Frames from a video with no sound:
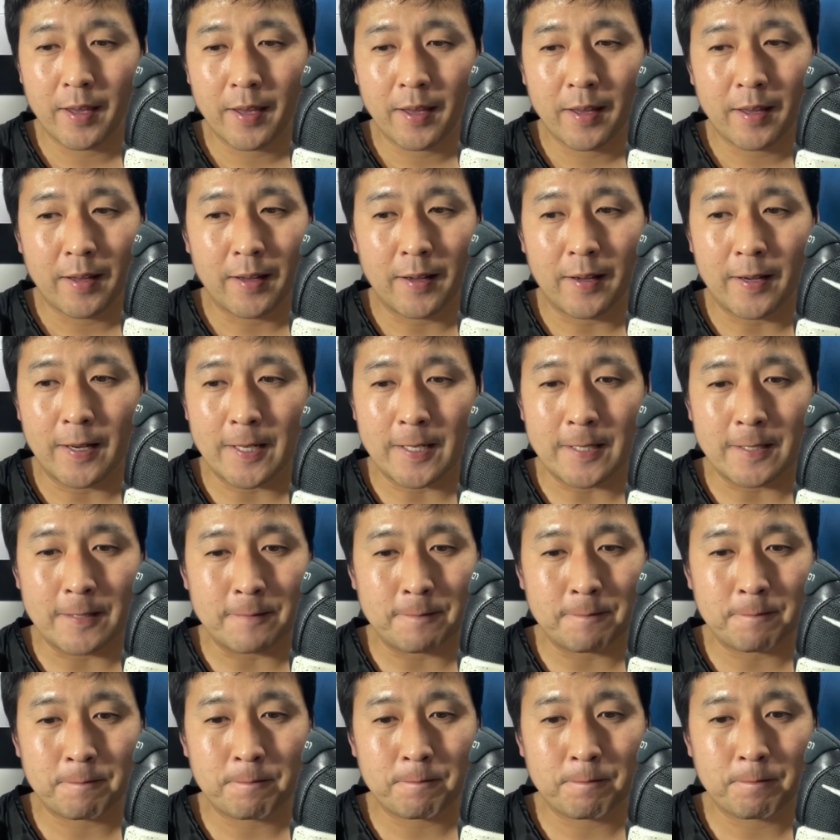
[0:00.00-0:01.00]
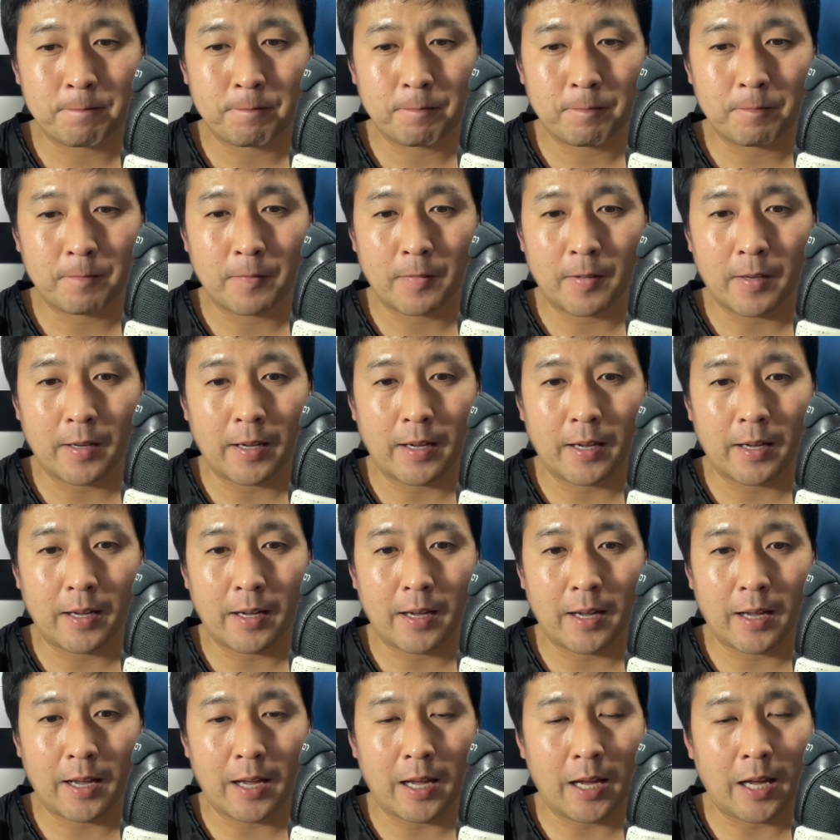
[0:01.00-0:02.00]

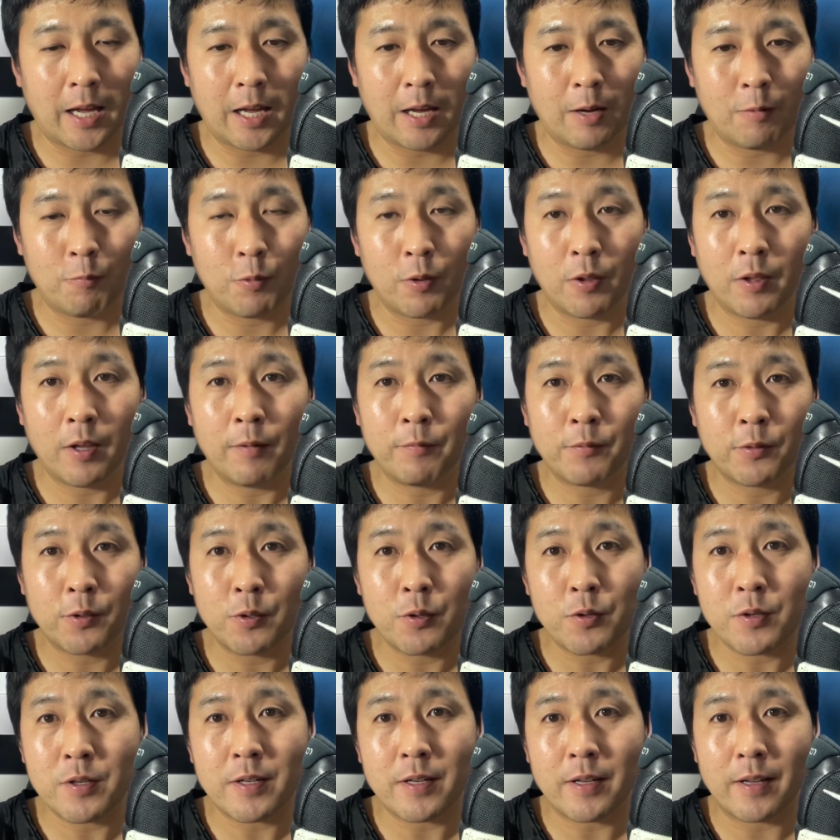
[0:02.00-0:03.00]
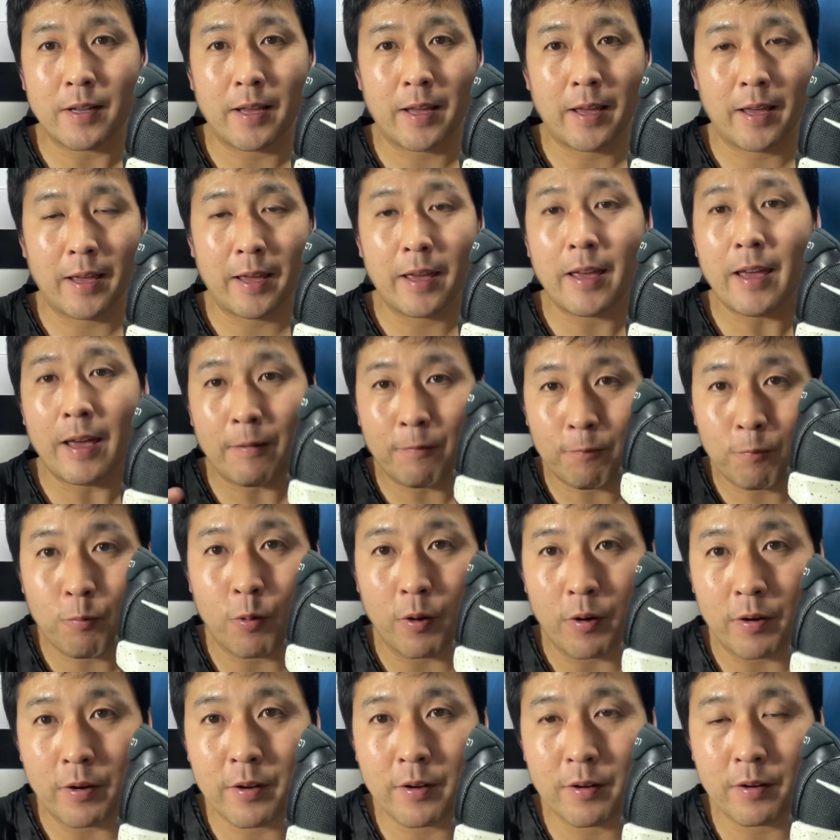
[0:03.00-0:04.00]
I would love to use the F
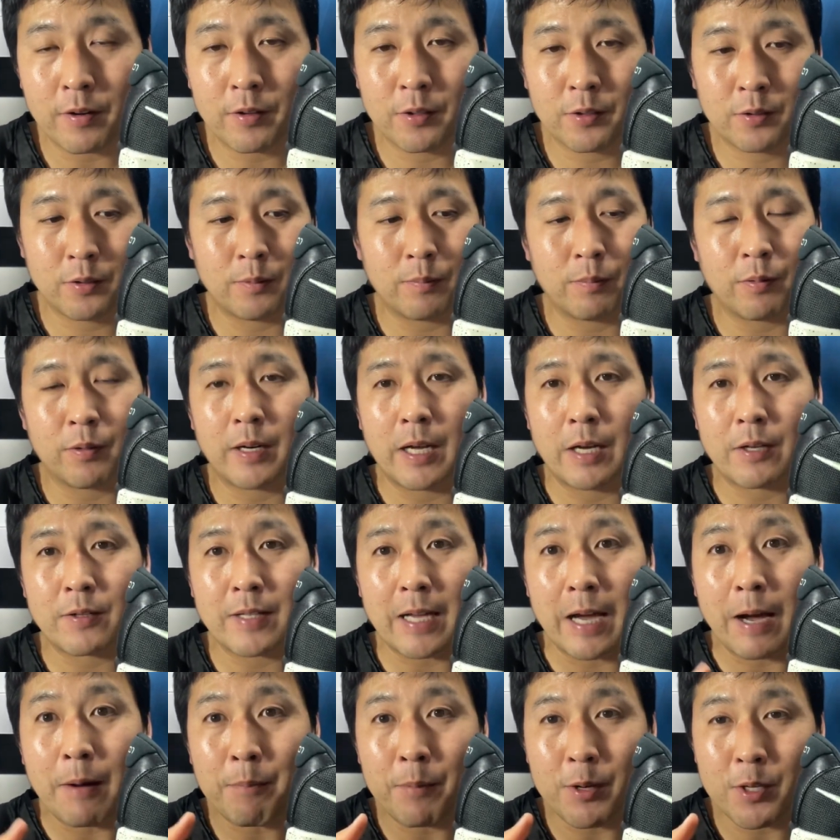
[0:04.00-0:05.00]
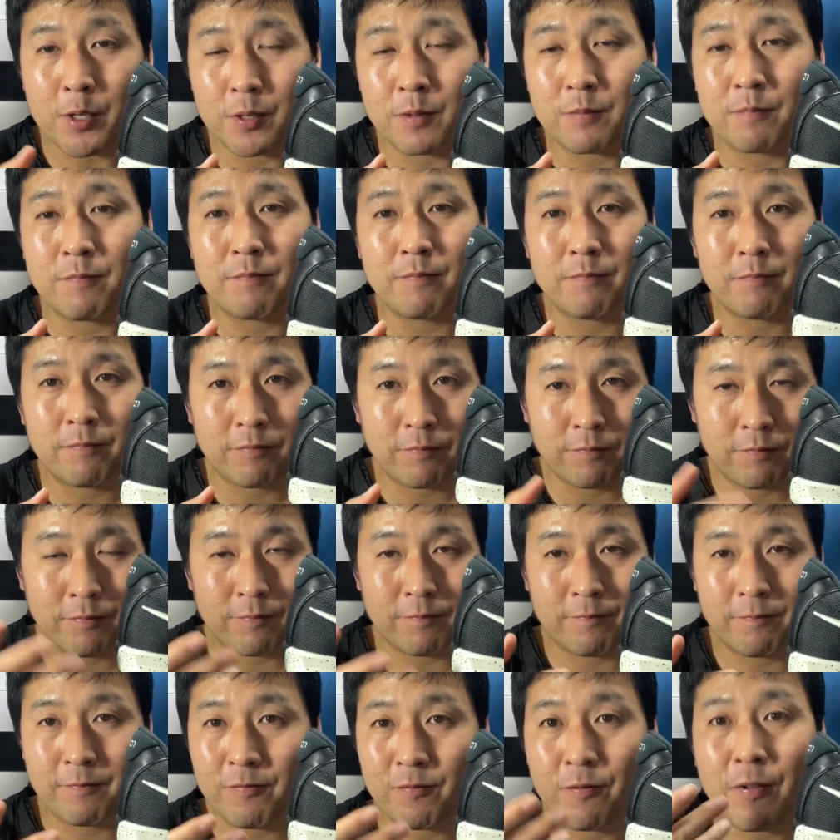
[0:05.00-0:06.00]
word here to pronounce how much
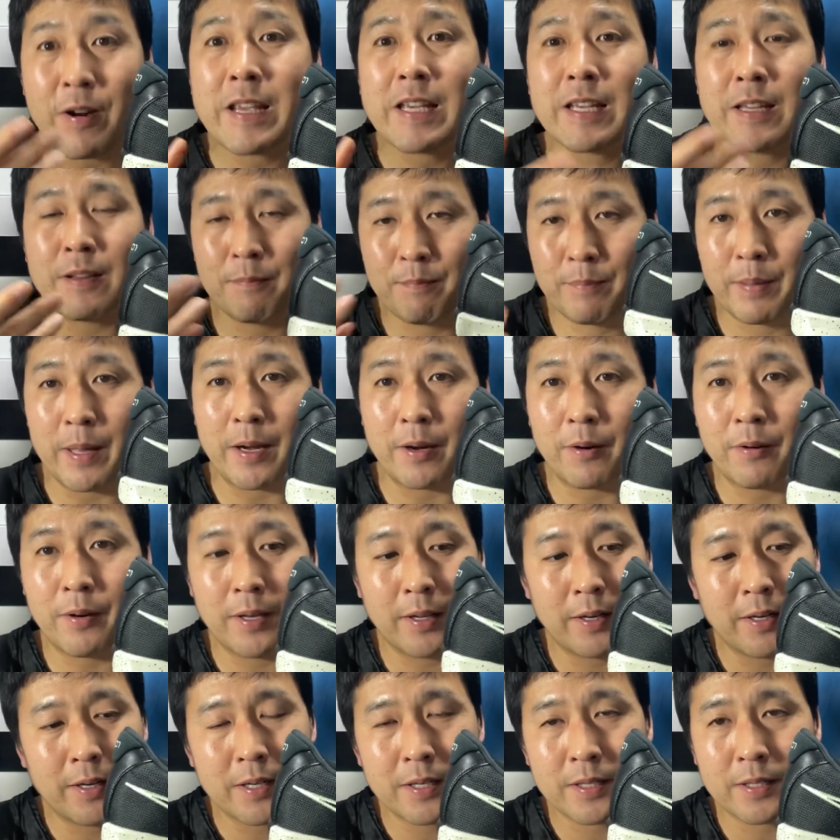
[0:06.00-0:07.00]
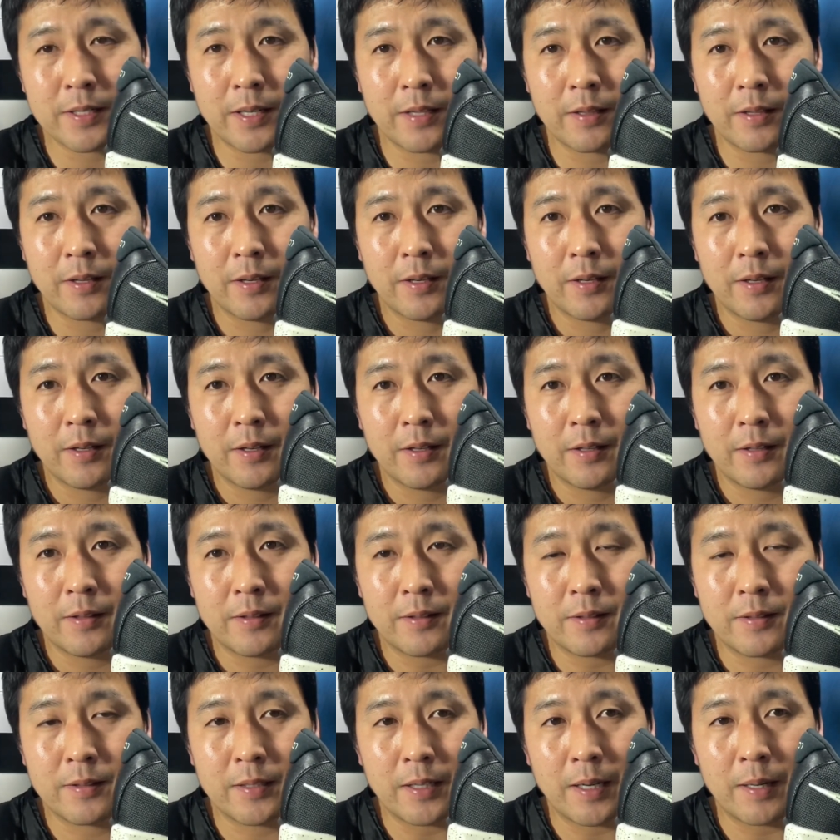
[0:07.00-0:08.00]
freaking better it is than the
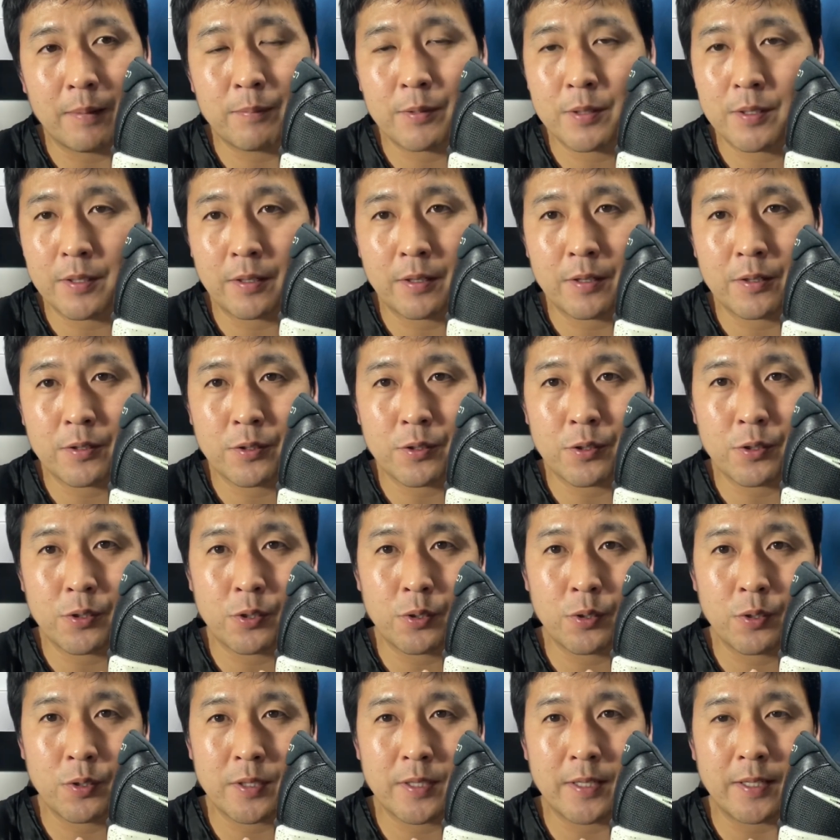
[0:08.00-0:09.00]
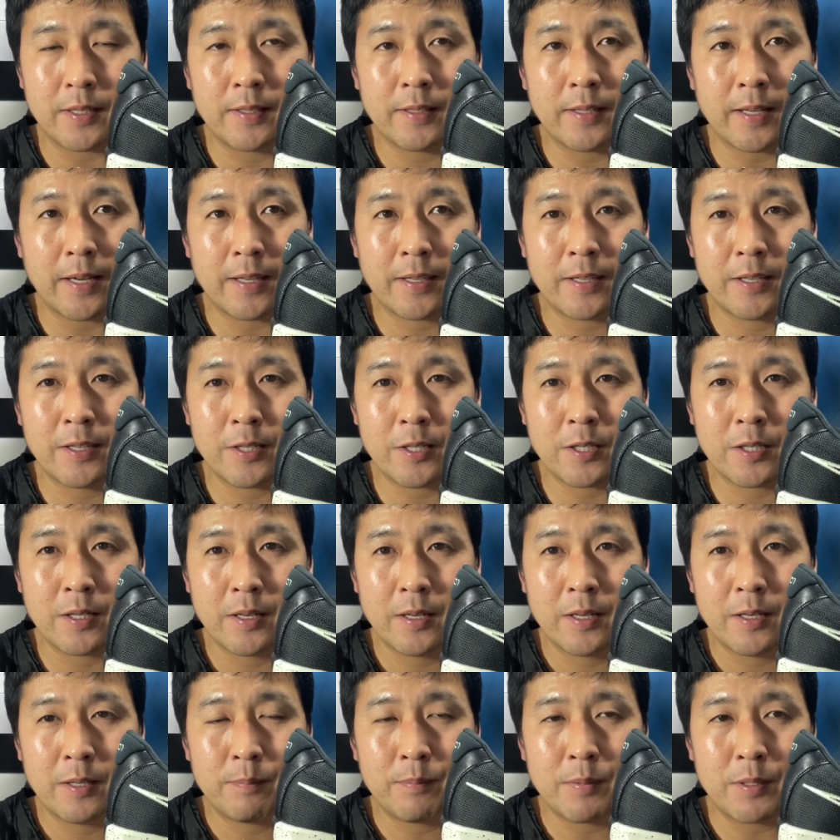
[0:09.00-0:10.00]
dumb signature shoes that Nike's
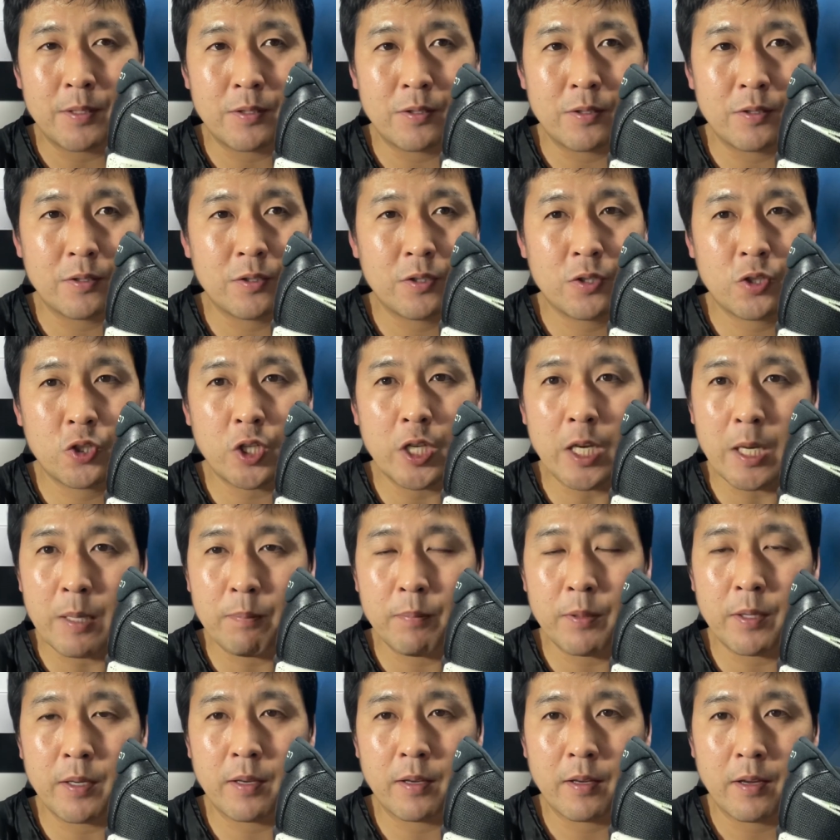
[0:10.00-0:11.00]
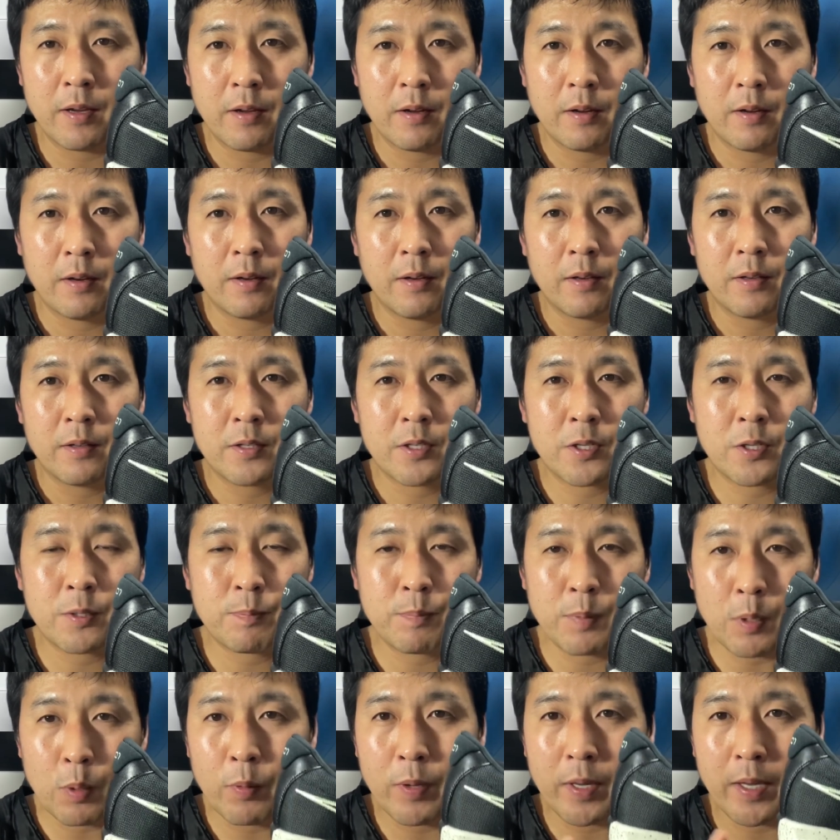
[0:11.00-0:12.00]
been cheaply
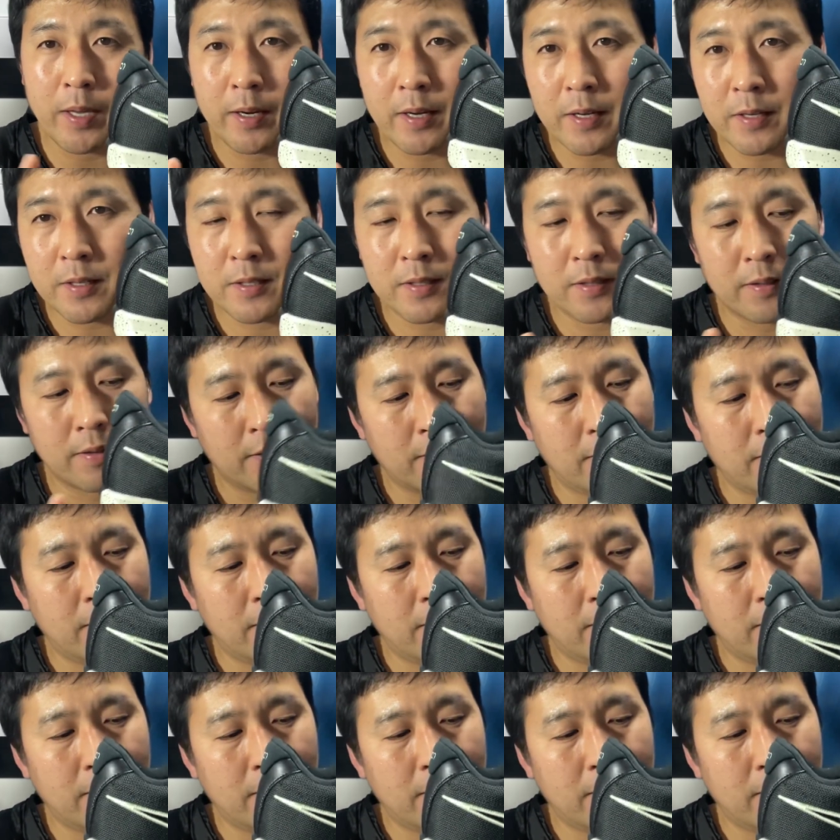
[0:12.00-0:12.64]
spewing at us.